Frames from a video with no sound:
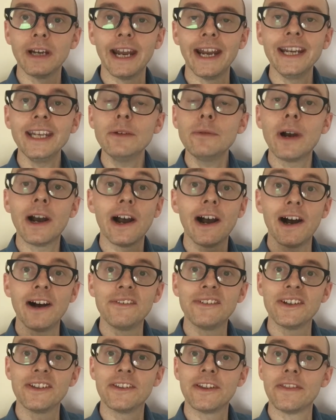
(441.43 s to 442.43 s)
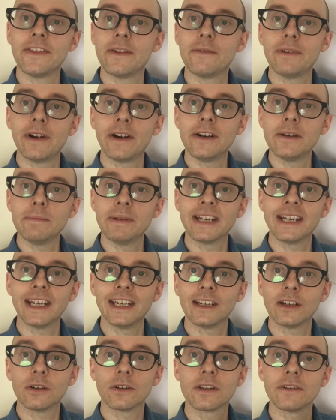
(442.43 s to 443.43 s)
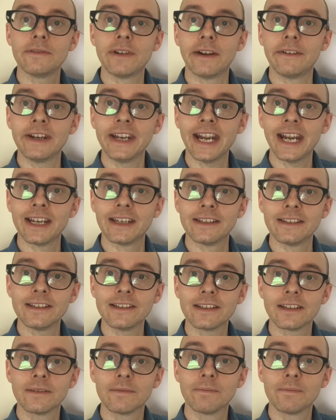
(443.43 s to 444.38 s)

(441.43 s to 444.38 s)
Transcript: anywhere other than the very beginning or the very end,